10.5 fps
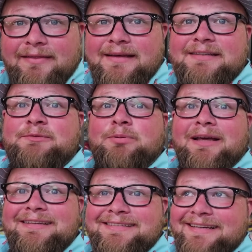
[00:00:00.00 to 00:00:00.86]
This
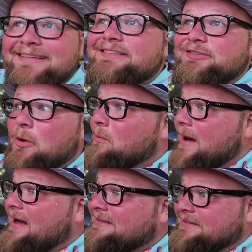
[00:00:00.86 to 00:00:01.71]
place is so
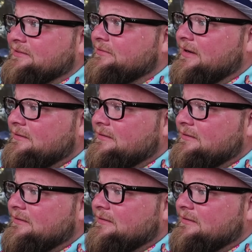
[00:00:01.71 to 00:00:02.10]
massive.